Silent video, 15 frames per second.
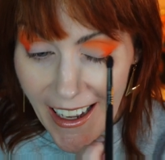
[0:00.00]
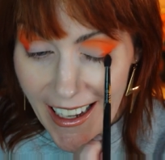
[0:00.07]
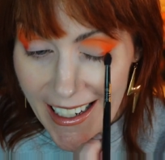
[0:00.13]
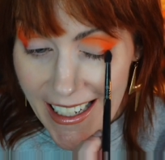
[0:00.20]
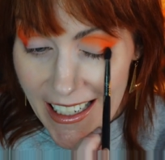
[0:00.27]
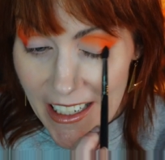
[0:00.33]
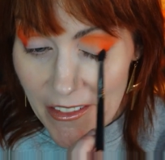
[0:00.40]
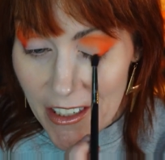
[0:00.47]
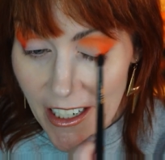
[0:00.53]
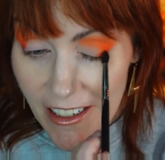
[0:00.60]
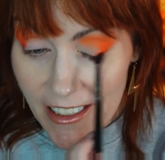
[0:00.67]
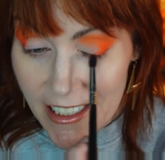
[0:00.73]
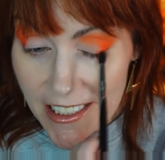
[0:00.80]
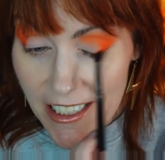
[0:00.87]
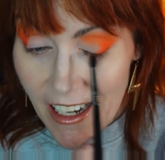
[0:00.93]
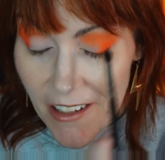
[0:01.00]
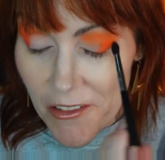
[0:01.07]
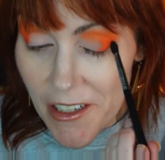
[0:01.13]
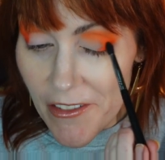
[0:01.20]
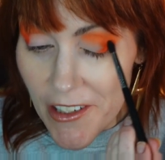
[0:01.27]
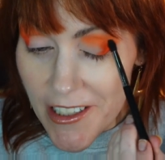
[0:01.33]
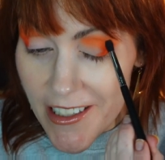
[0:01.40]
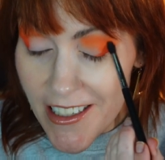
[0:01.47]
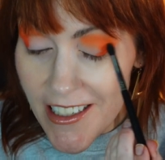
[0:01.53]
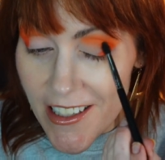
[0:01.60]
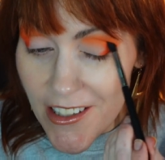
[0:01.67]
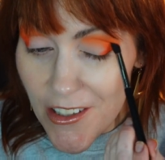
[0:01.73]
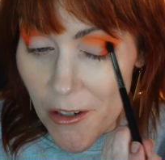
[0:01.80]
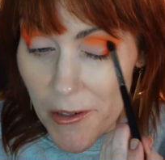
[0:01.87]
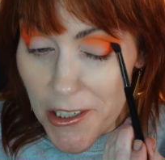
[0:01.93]
I can't even hardly talk whenever it's, it's
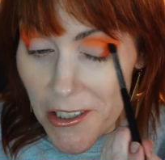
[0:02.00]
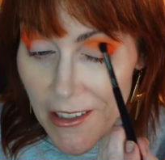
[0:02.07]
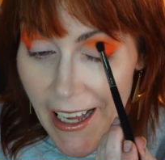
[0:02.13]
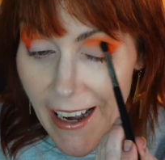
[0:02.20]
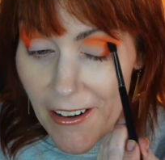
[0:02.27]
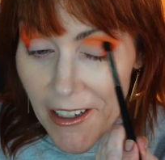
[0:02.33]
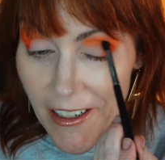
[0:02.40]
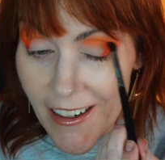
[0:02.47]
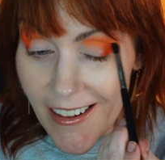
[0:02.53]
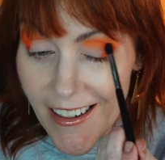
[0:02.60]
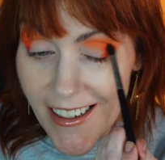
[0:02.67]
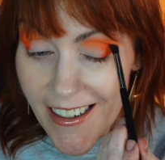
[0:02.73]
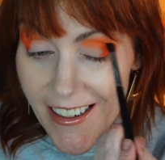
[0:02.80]
so much louder.